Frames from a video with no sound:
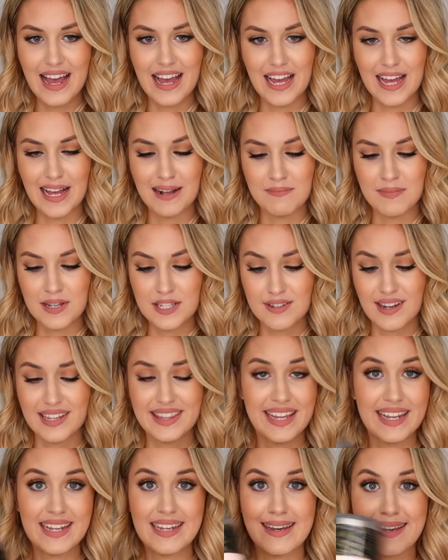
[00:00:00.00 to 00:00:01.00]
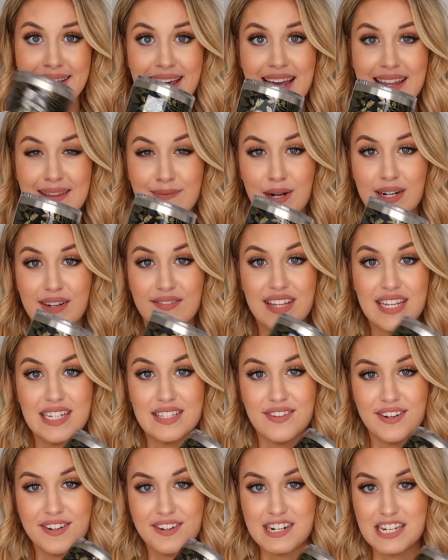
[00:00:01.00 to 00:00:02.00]
So I think getting one of
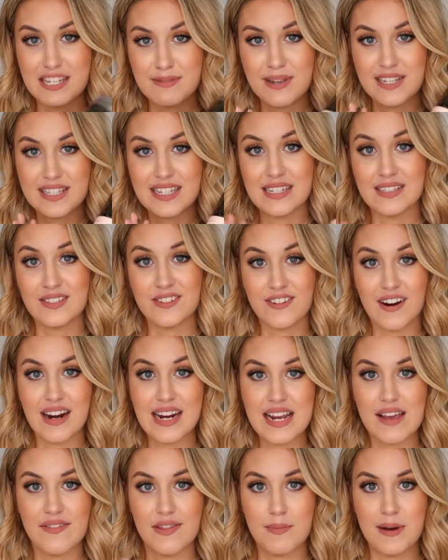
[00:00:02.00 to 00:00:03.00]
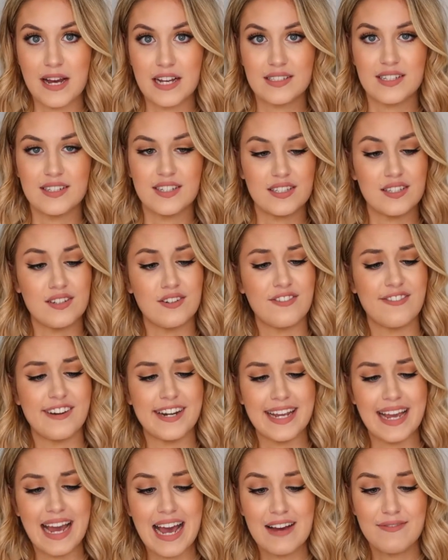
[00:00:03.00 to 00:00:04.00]
these for Christmas is great if the person doesn't
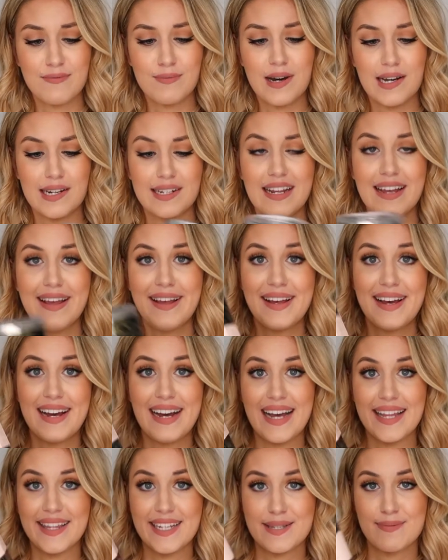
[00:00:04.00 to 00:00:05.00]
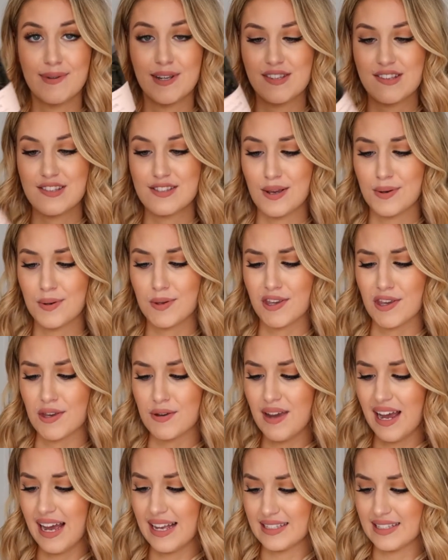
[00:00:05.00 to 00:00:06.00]
already have one. And this one's so
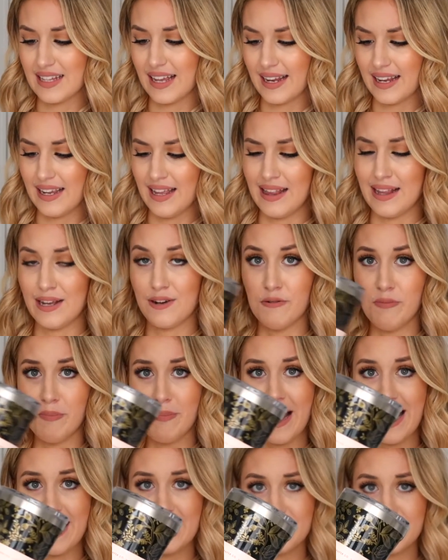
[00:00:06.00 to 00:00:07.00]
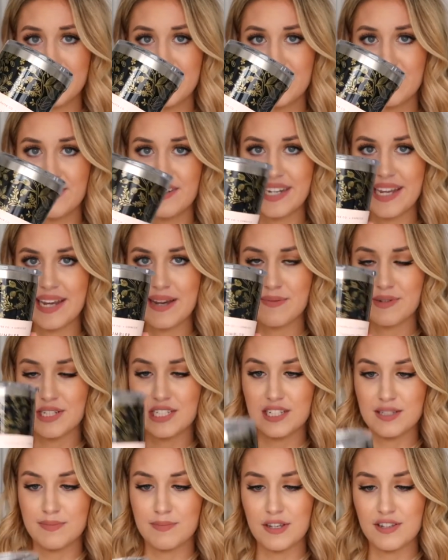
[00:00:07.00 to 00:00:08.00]
cute, it has like a little pattern on it,
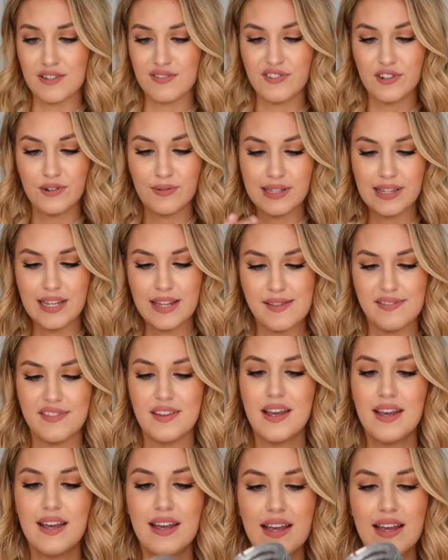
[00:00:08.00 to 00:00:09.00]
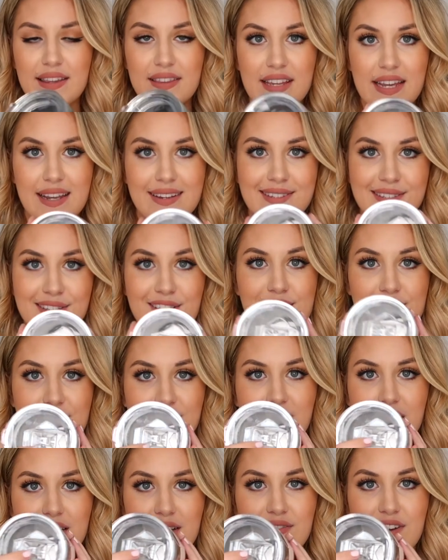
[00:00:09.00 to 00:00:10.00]
which is beautiful. And then this
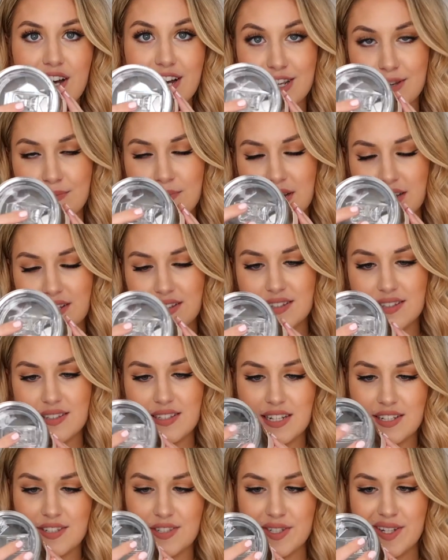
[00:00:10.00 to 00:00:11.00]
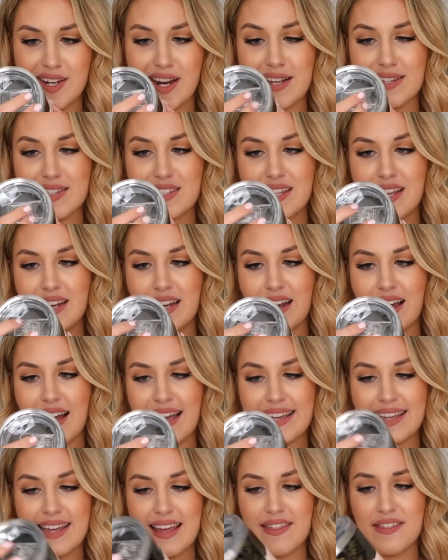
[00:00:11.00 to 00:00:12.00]
just kind of opens and shuts
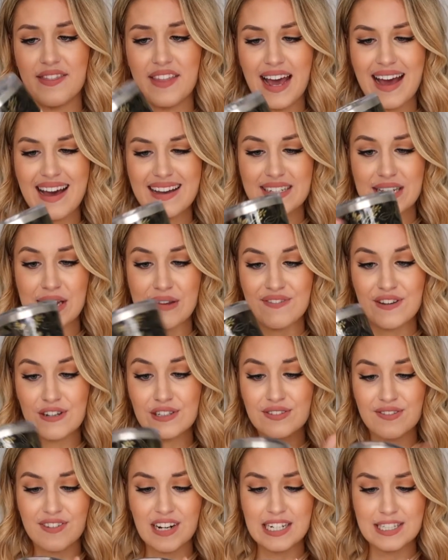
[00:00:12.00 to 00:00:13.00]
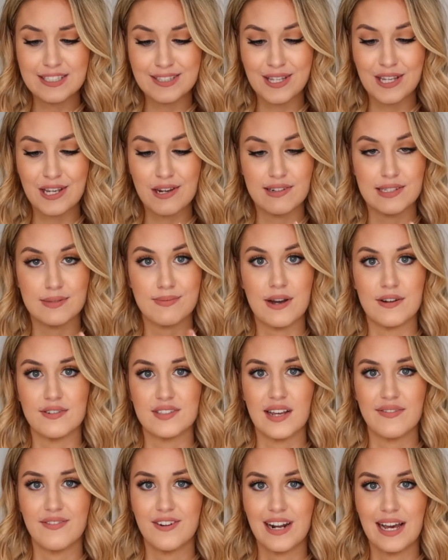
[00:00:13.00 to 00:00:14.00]
like that. It feels really secure as well,
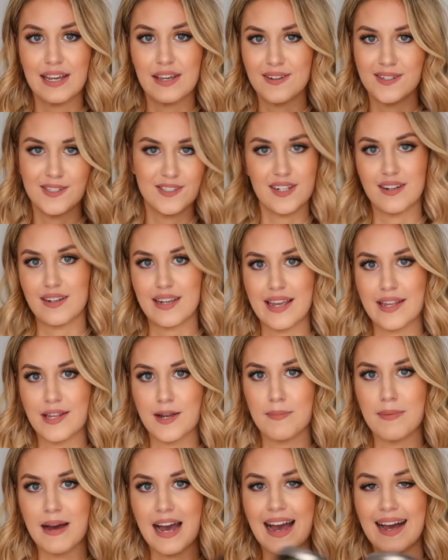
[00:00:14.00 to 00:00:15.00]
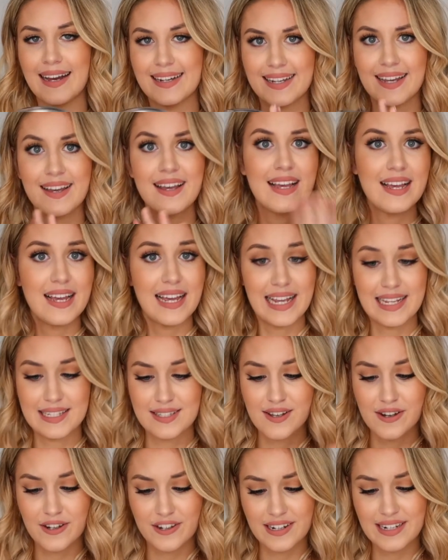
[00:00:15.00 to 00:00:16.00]
so I feel like you can chuck it in your bag.
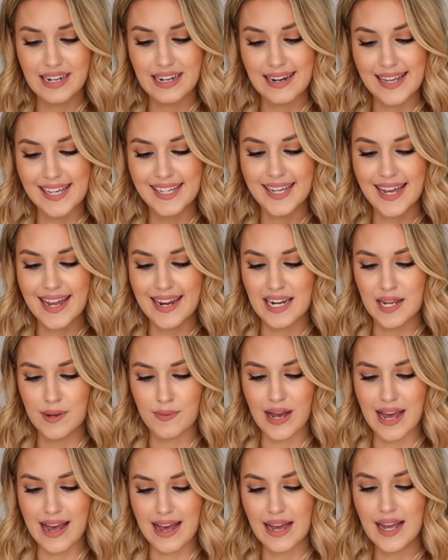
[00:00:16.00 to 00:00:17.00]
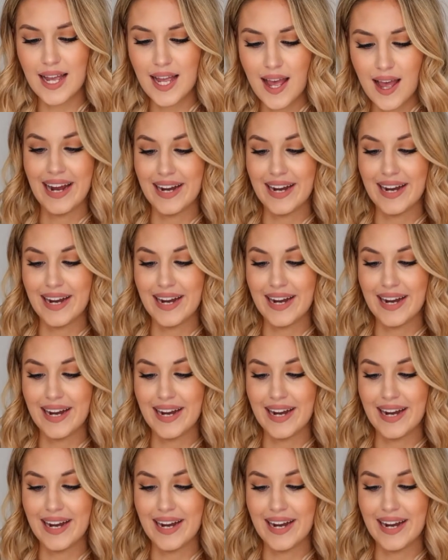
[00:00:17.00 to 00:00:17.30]
It's not gonna leak anywhere.